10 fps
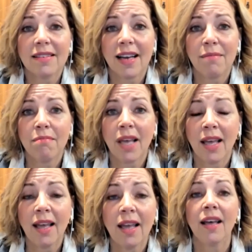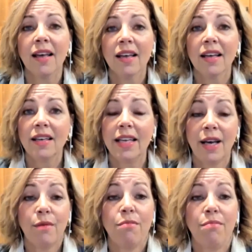I may, you
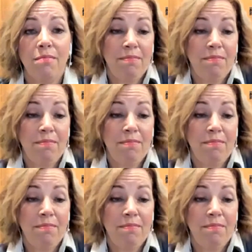know,